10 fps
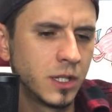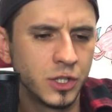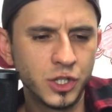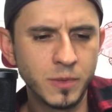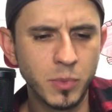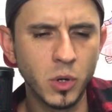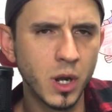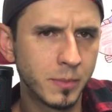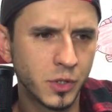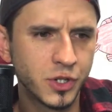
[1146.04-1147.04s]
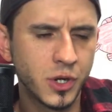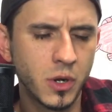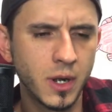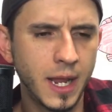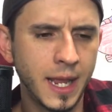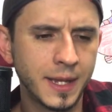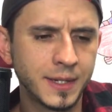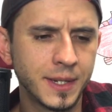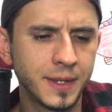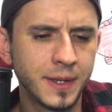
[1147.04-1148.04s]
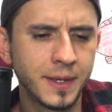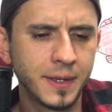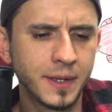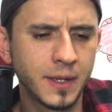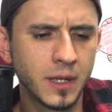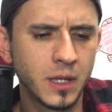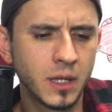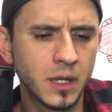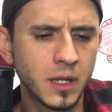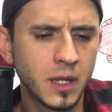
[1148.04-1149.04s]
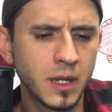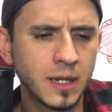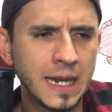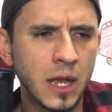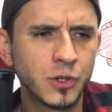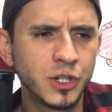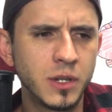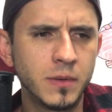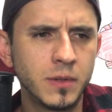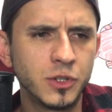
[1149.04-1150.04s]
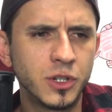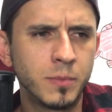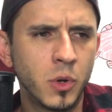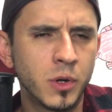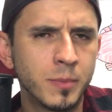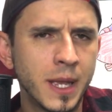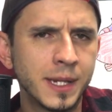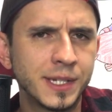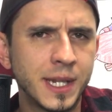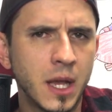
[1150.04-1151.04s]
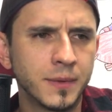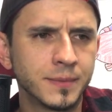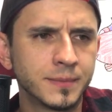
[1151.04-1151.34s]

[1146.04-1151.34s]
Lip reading: she pulled up her shirt, and now she pulled her pants down.